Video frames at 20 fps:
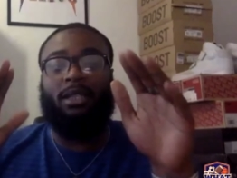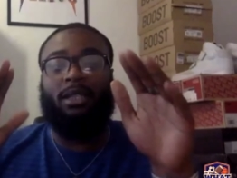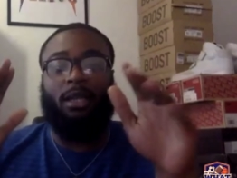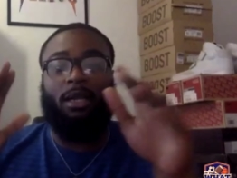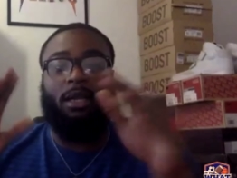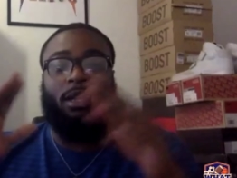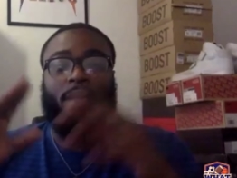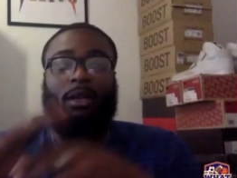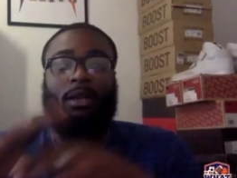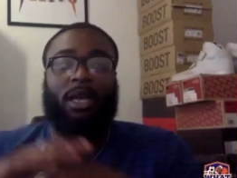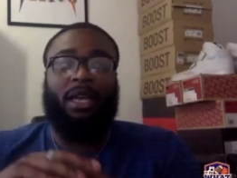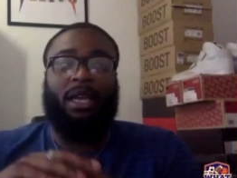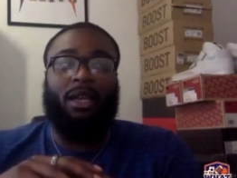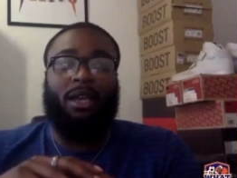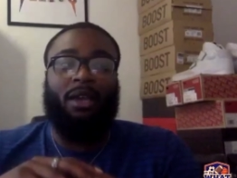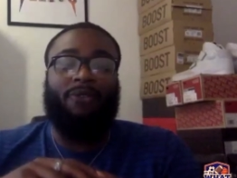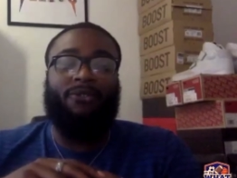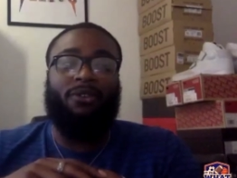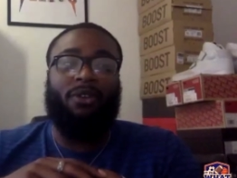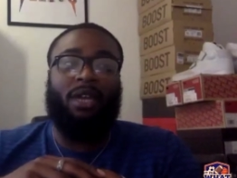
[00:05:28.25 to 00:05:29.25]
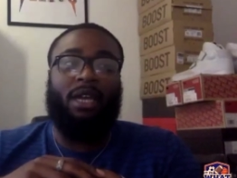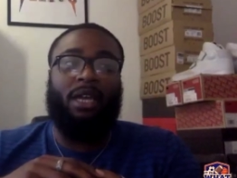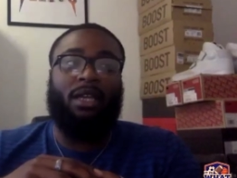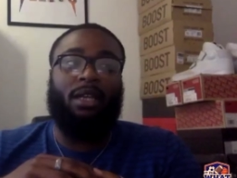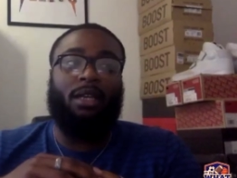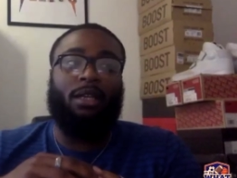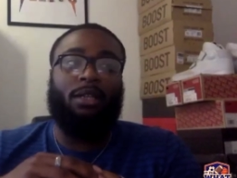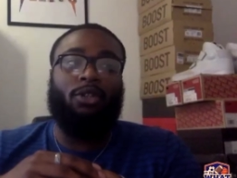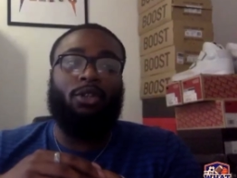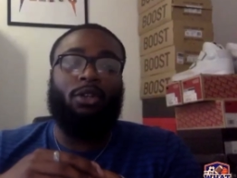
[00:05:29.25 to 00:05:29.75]
it now. Like I feel like yeah,
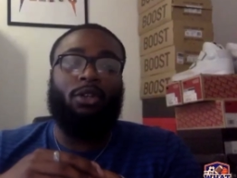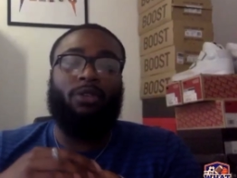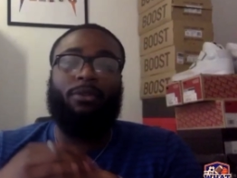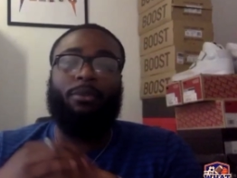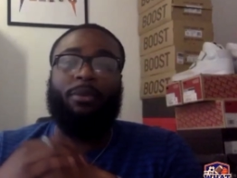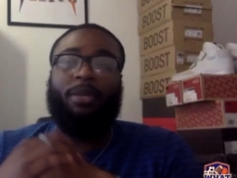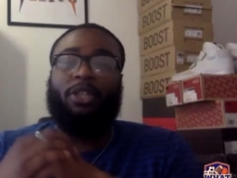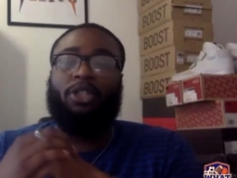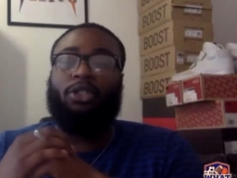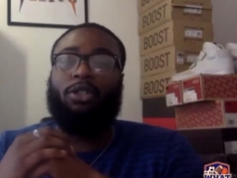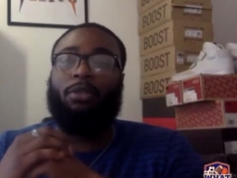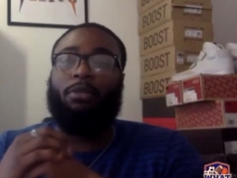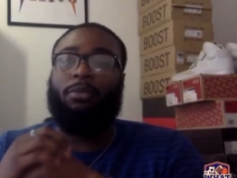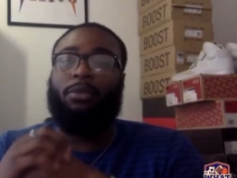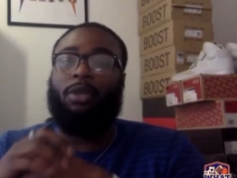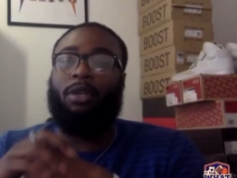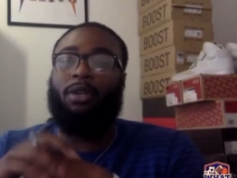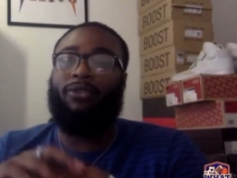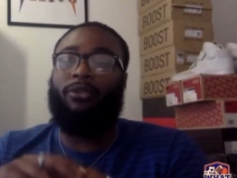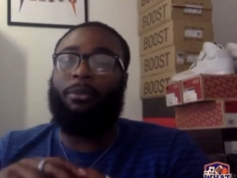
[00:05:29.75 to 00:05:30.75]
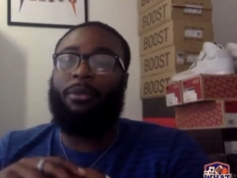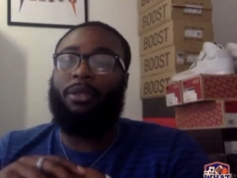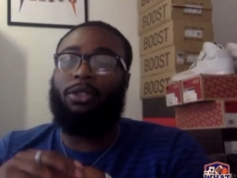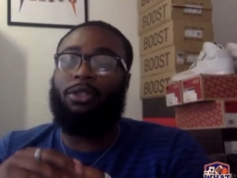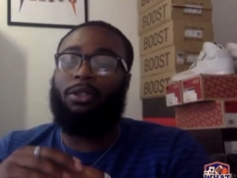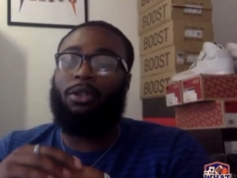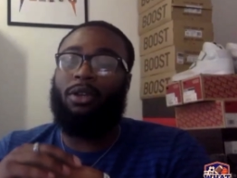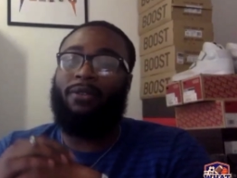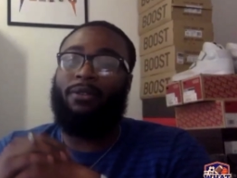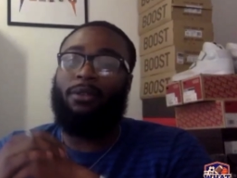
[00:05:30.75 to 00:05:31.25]
yeah, Donovan, yeah. Mitchell, Donovan
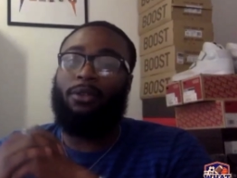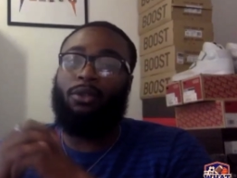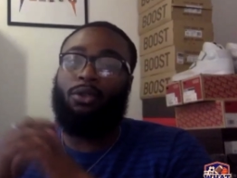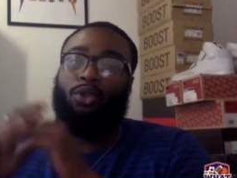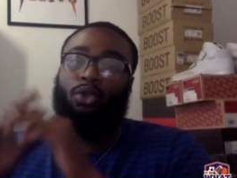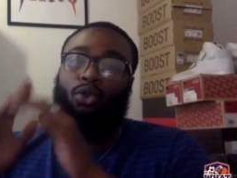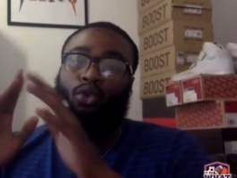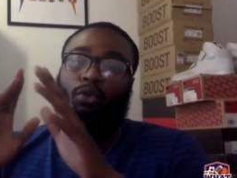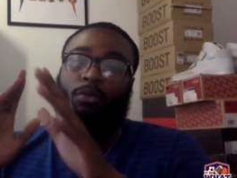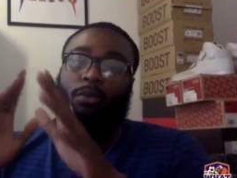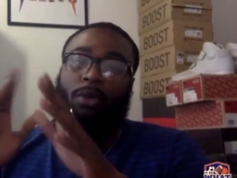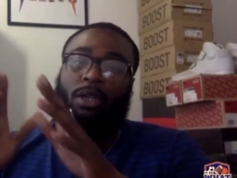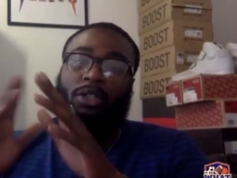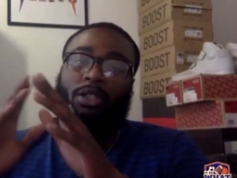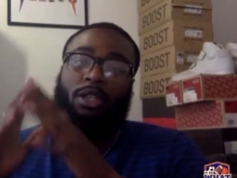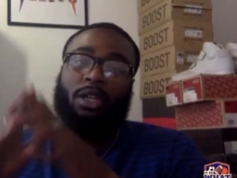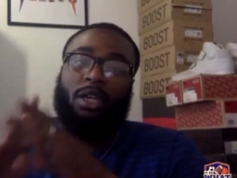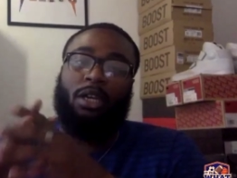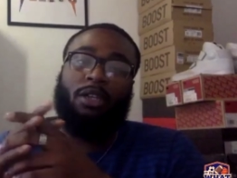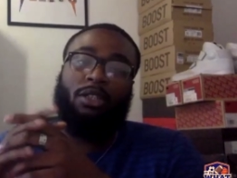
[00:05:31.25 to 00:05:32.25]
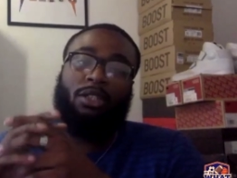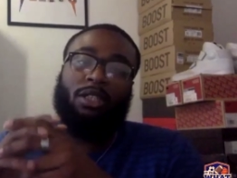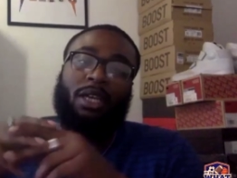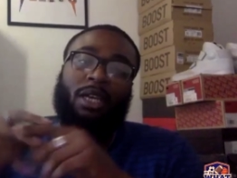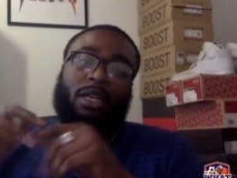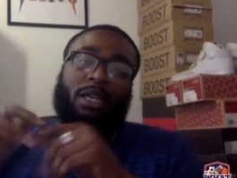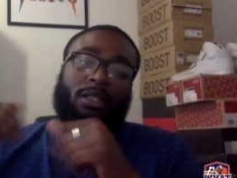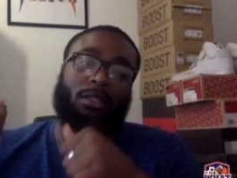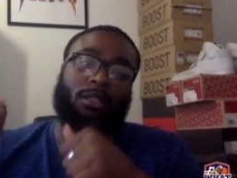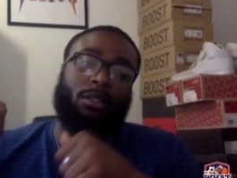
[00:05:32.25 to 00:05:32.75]
Mitchell don't have to do too much now because he
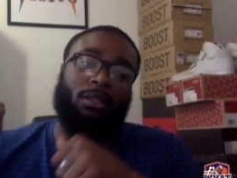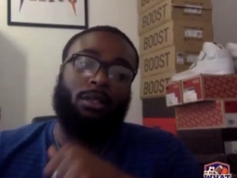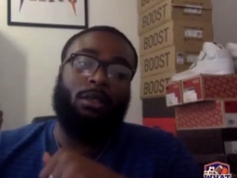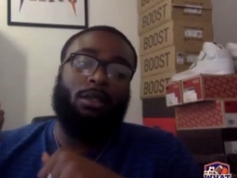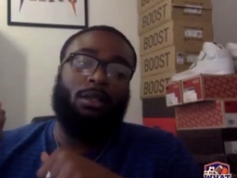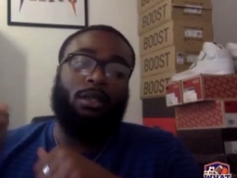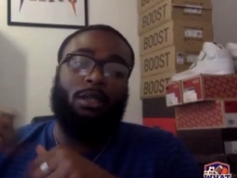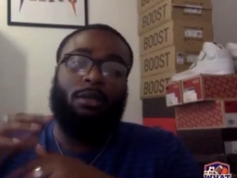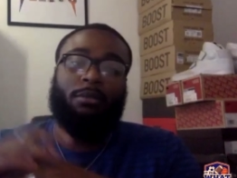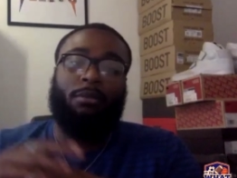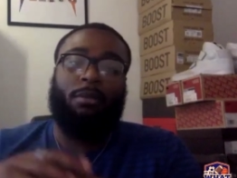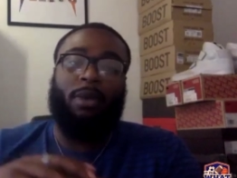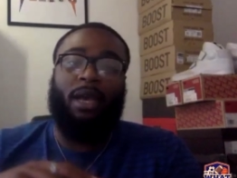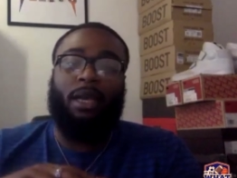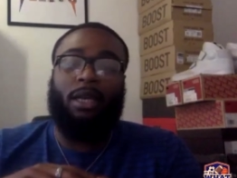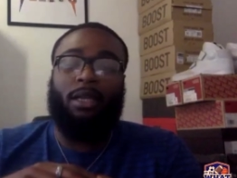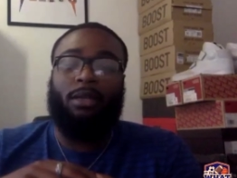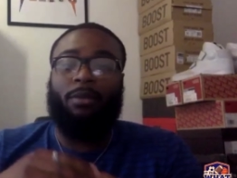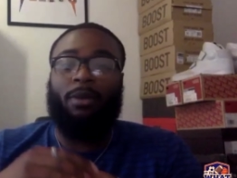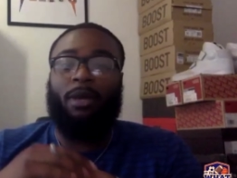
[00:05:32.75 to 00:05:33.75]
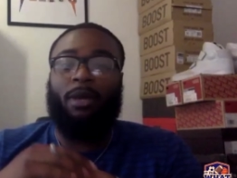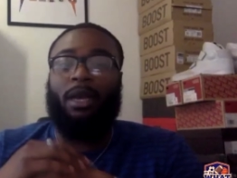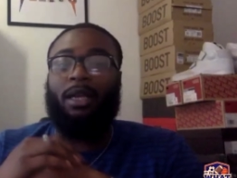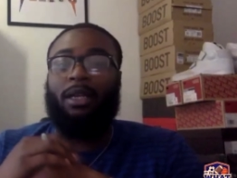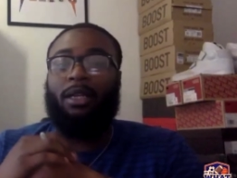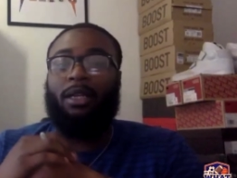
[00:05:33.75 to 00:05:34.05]
has Mike behind